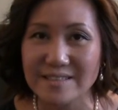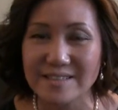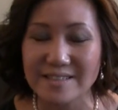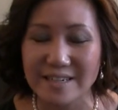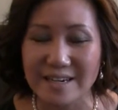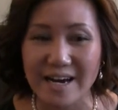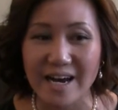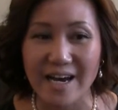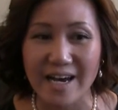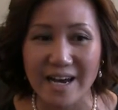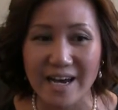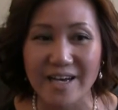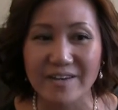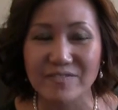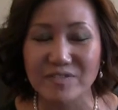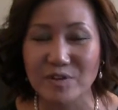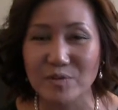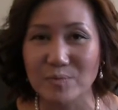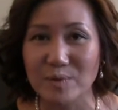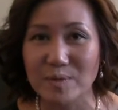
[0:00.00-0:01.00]
I've
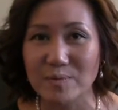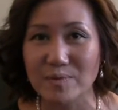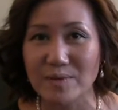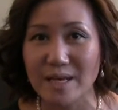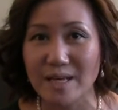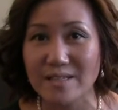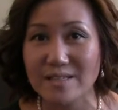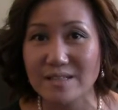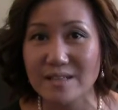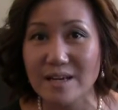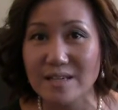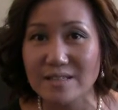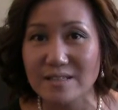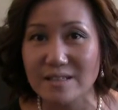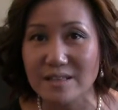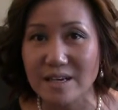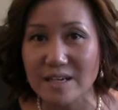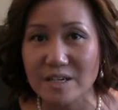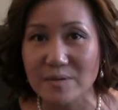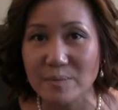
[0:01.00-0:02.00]
known people that's lost a
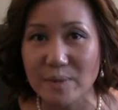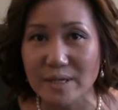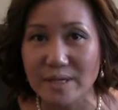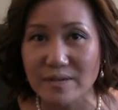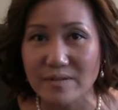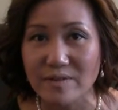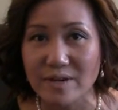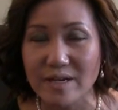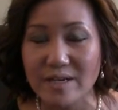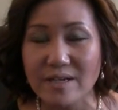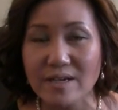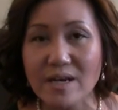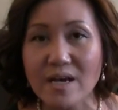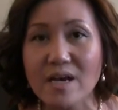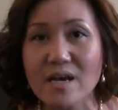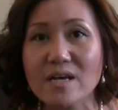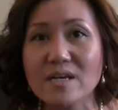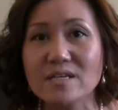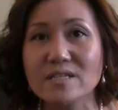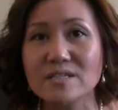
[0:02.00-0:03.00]
lot of money, right?
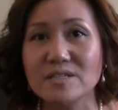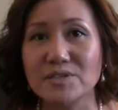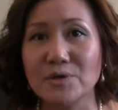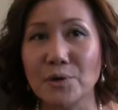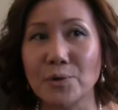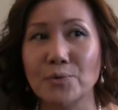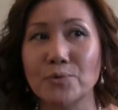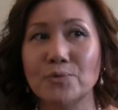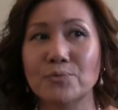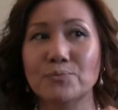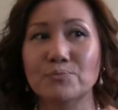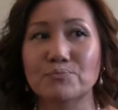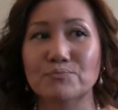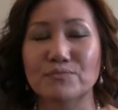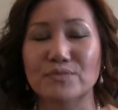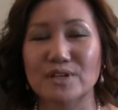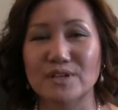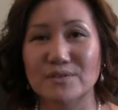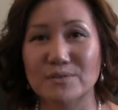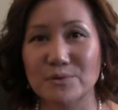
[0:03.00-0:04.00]
So
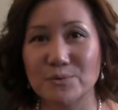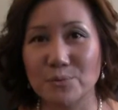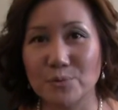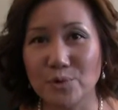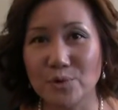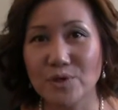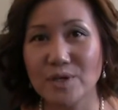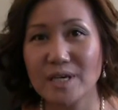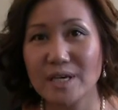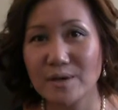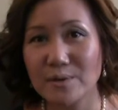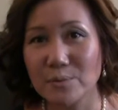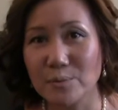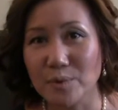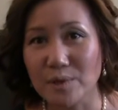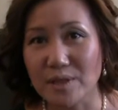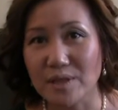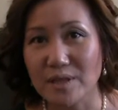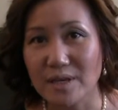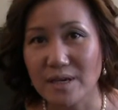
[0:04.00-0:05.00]
working
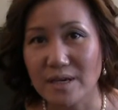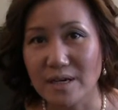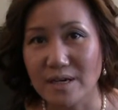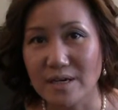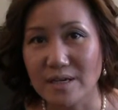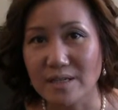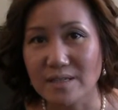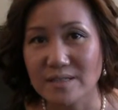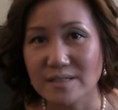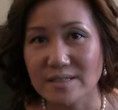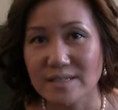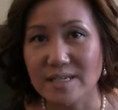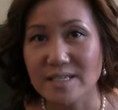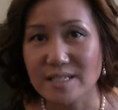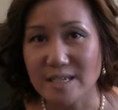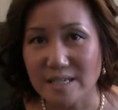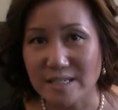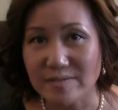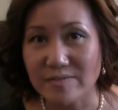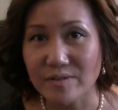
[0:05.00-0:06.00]
with a
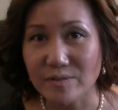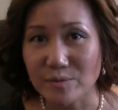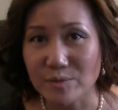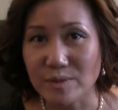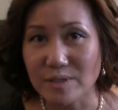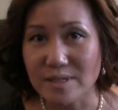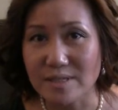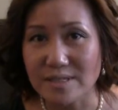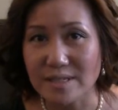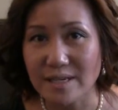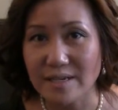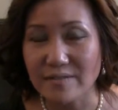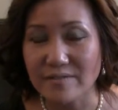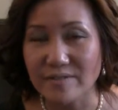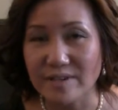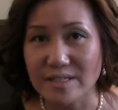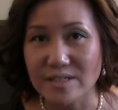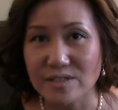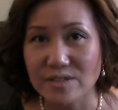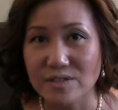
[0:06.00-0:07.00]
successful real estate
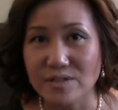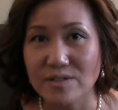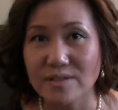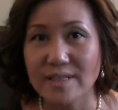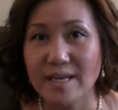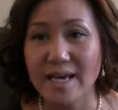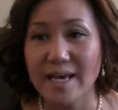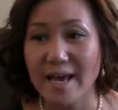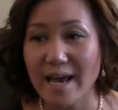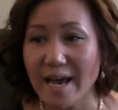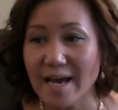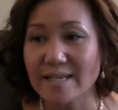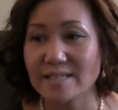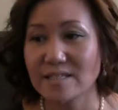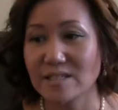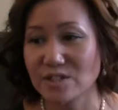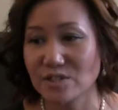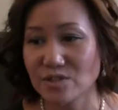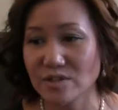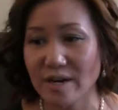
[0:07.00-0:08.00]
investor that
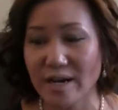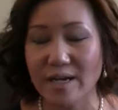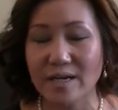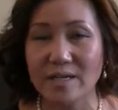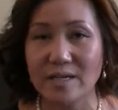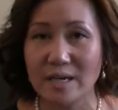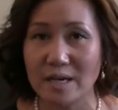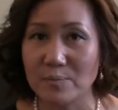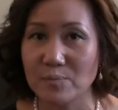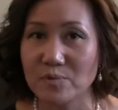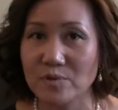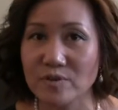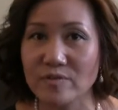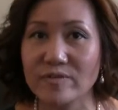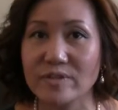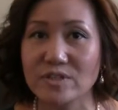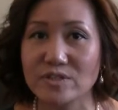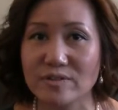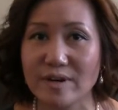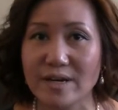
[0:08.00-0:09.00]
has a
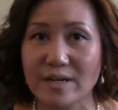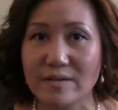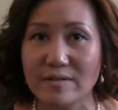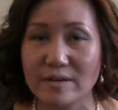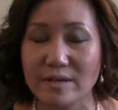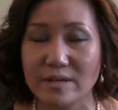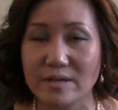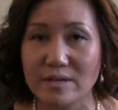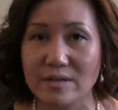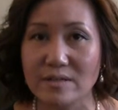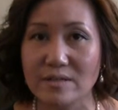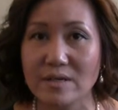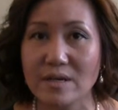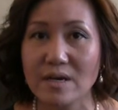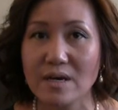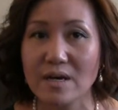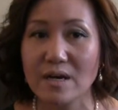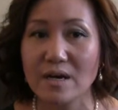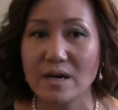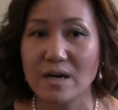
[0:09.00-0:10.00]
proven track record
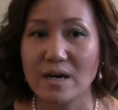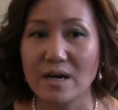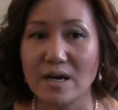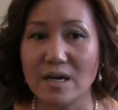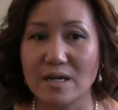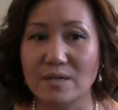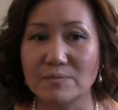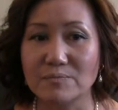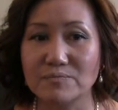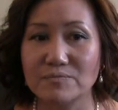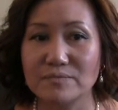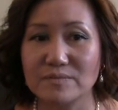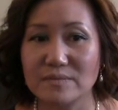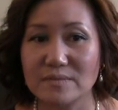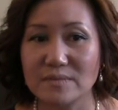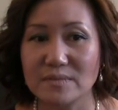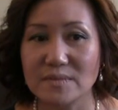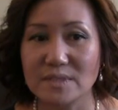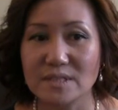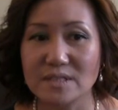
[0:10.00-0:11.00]

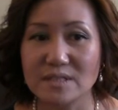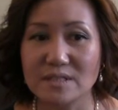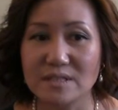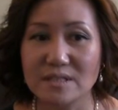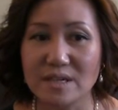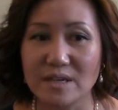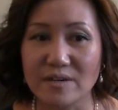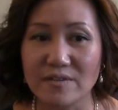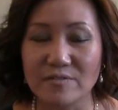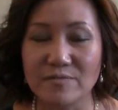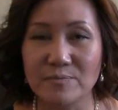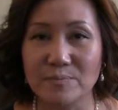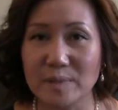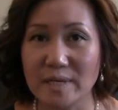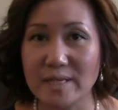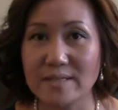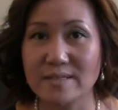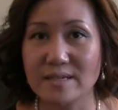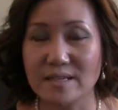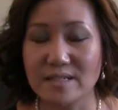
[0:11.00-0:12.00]
of
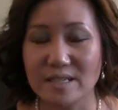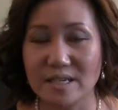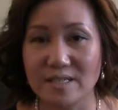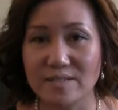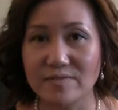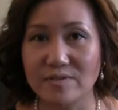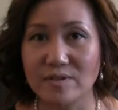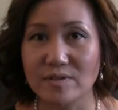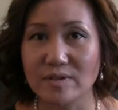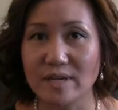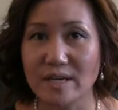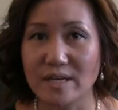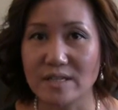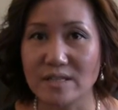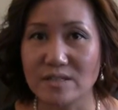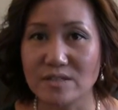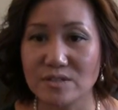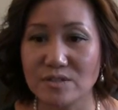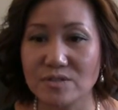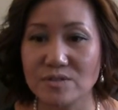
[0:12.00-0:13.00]
being successful
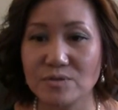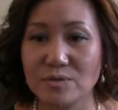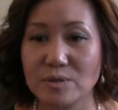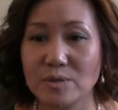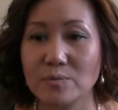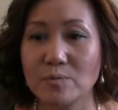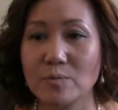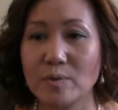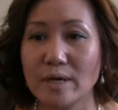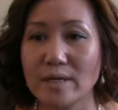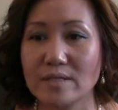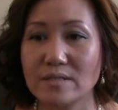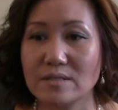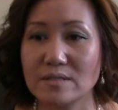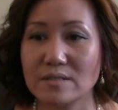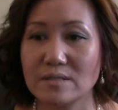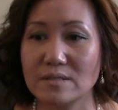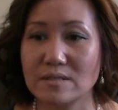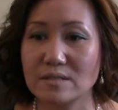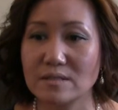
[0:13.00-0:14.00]
and doing
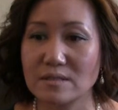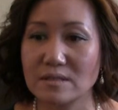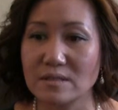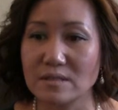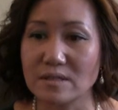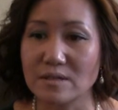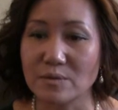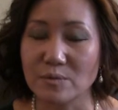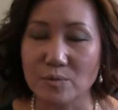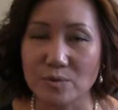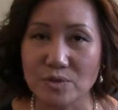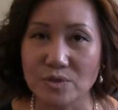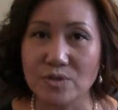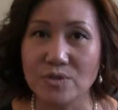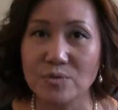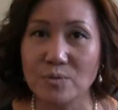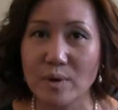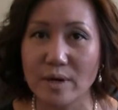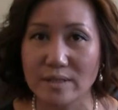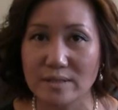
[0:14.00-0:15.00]
what, you know,
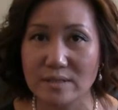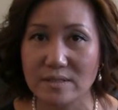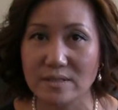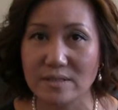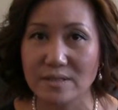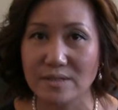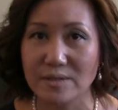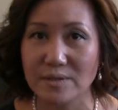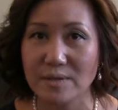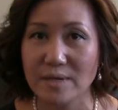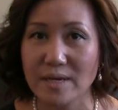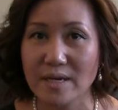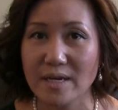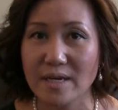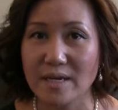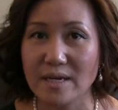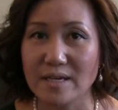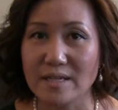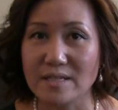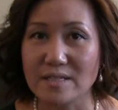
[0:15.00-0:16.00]
you want to do
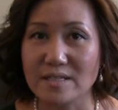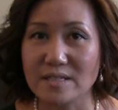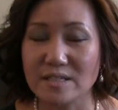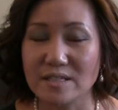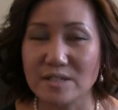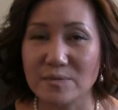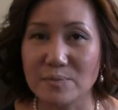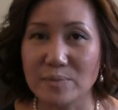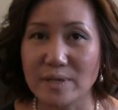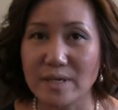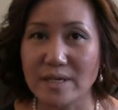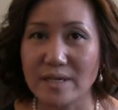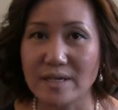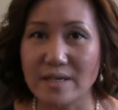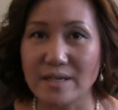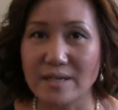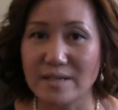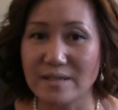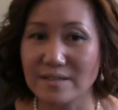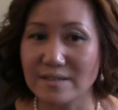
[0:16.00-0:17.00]
is going to
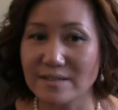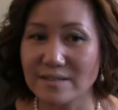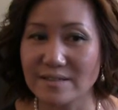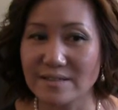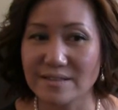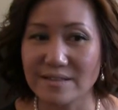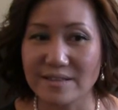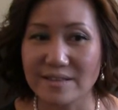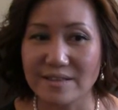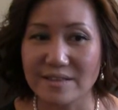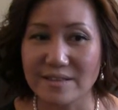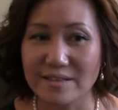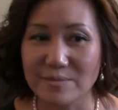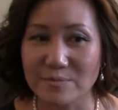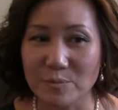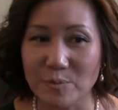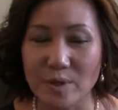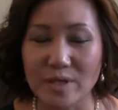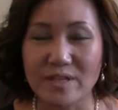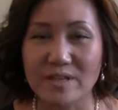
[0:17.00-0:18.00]
be
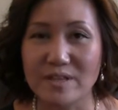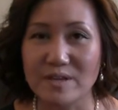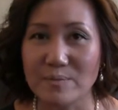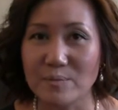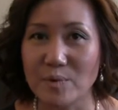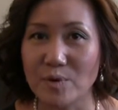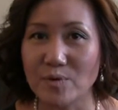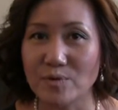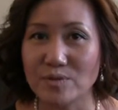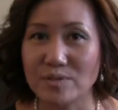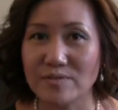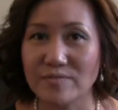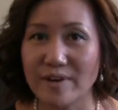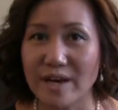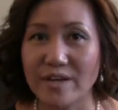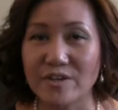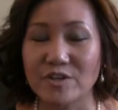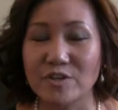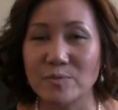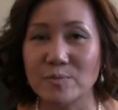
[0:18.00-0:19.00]
one of the most
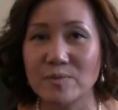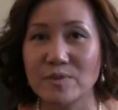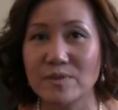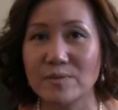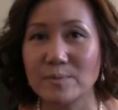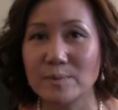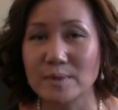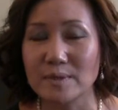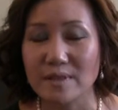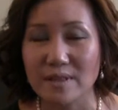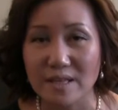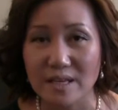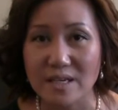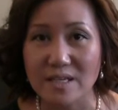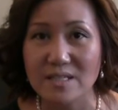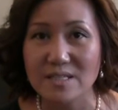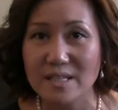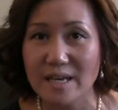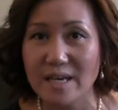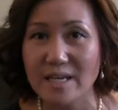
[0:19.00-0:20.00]
valuable
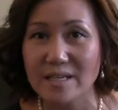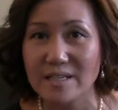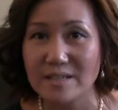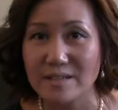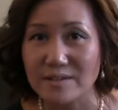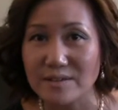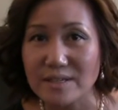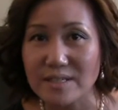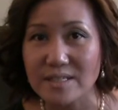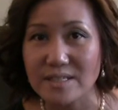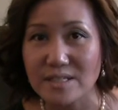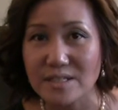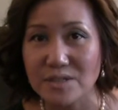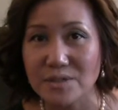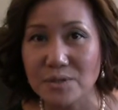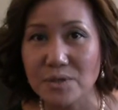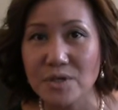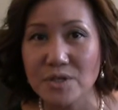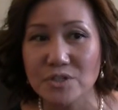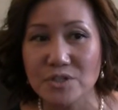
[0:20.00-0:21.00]
things that you can
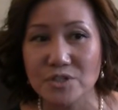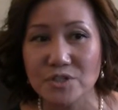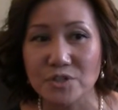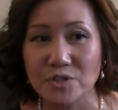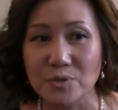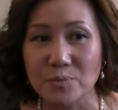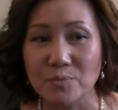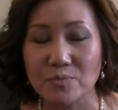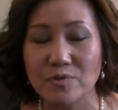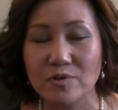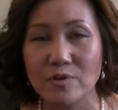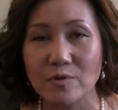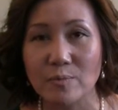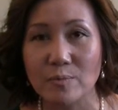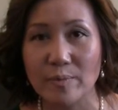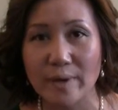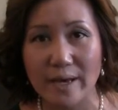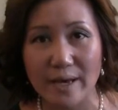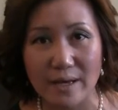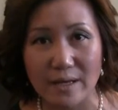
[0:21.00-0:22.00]
do to
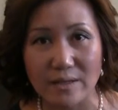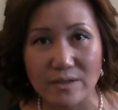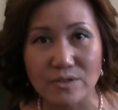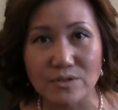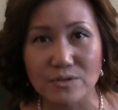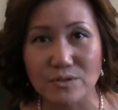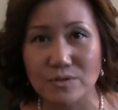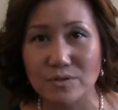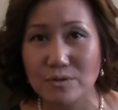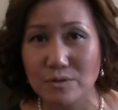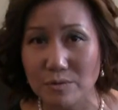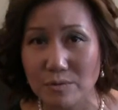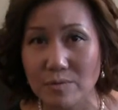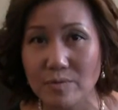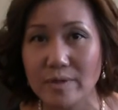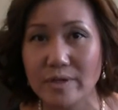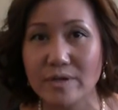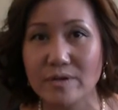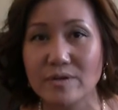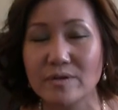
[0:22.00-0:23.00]
propel your
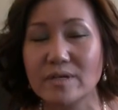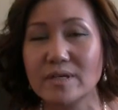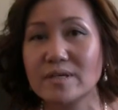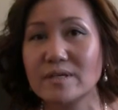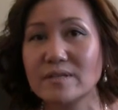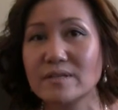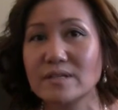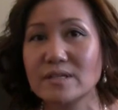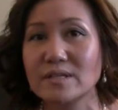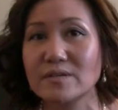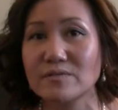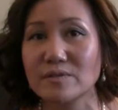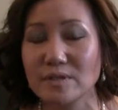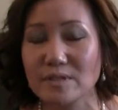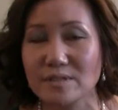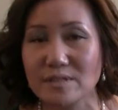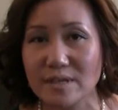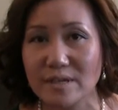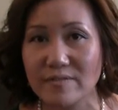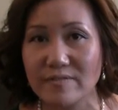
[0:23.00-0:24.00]
career in real
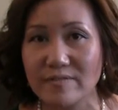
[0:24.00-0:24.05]
estate